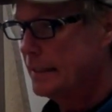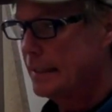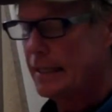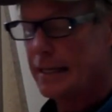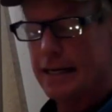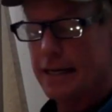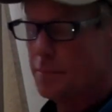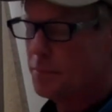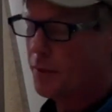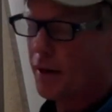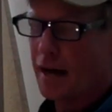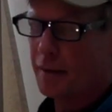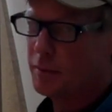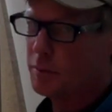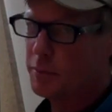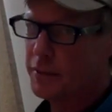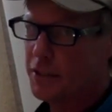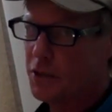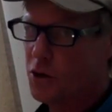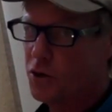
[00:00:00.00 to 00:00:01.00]

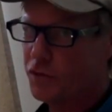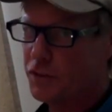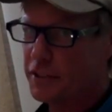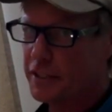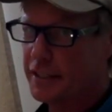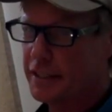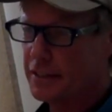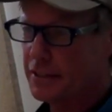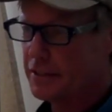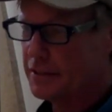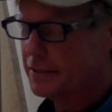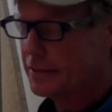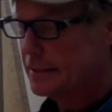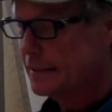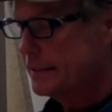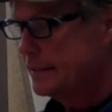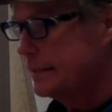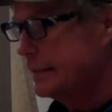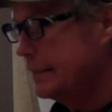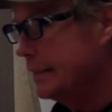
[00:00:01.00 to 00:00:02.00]
Probably overkill.
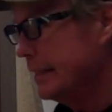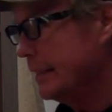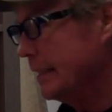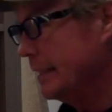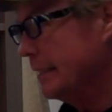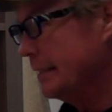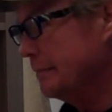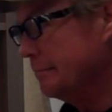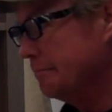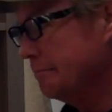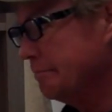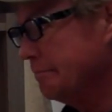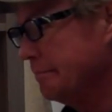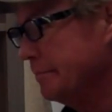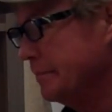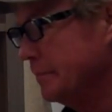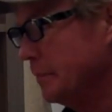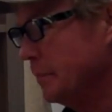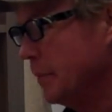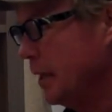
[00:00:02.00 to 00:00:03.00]

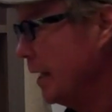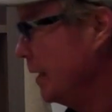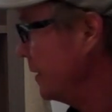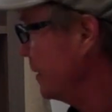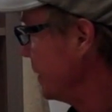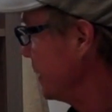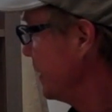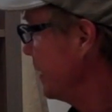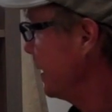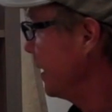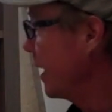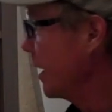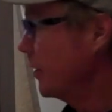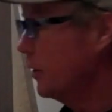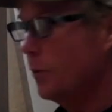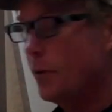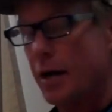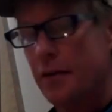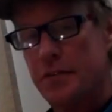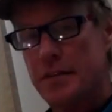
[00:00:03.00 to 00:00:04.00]
But again, I don't
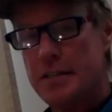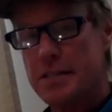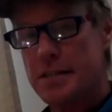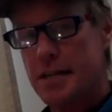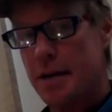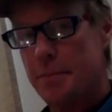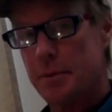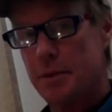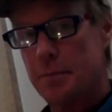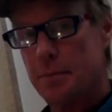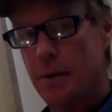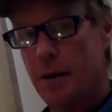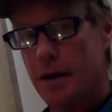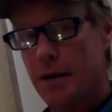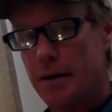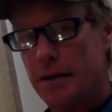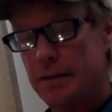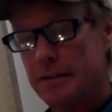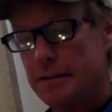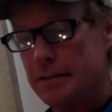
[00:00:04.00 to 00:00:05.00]
want these coming
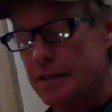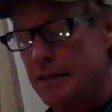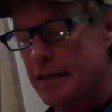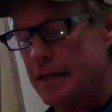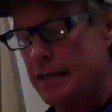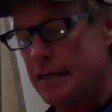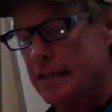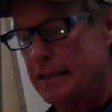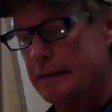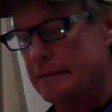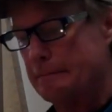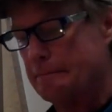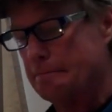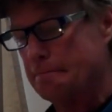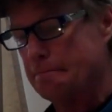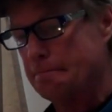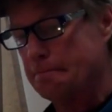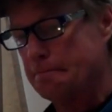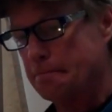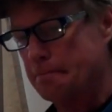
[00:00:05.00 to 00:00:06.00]
apart,
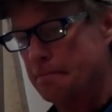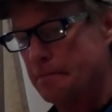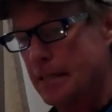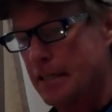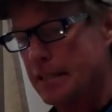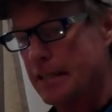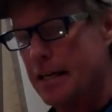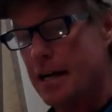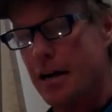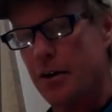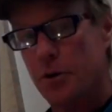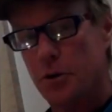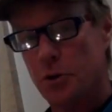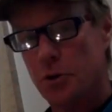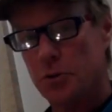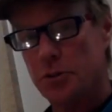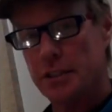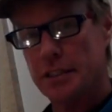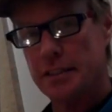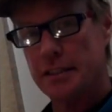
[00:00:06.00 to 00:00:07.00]
and they are
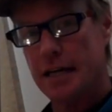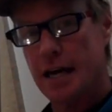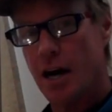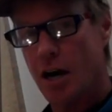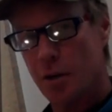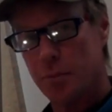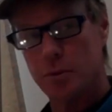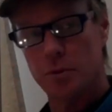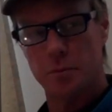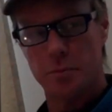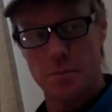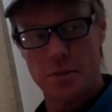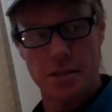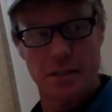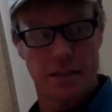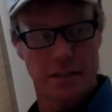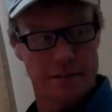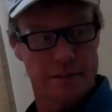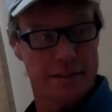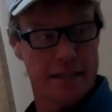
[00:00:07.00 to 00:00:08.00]
holding albums,
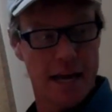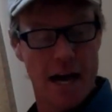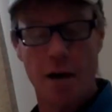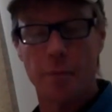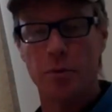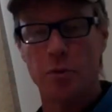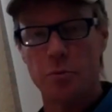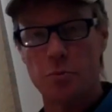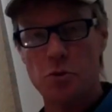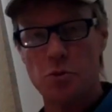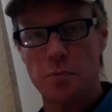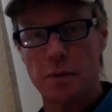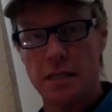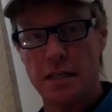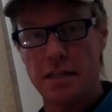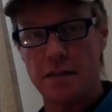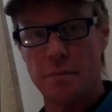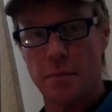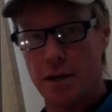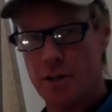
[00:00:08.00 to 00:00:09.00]
and the albums
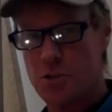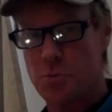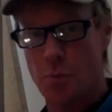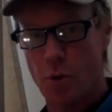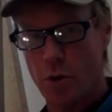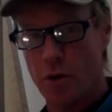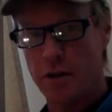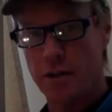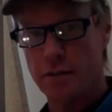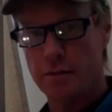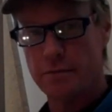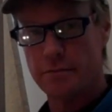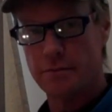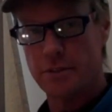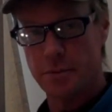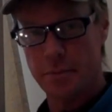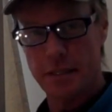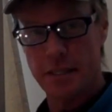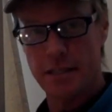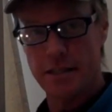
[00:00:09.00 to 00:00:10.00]
mean much more to
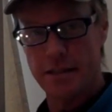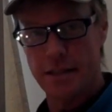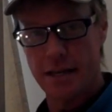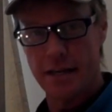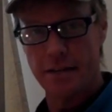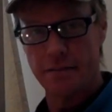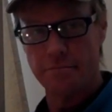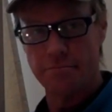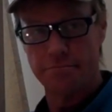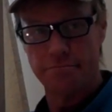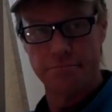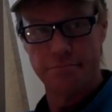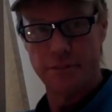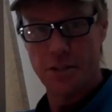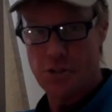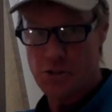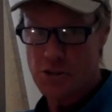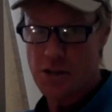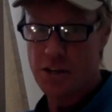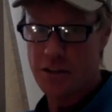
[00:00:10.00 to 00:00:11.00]
me than the
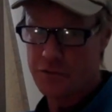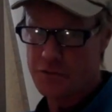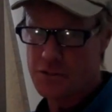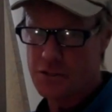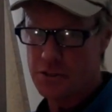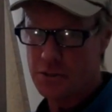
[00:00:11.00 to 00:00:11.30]
shelves do.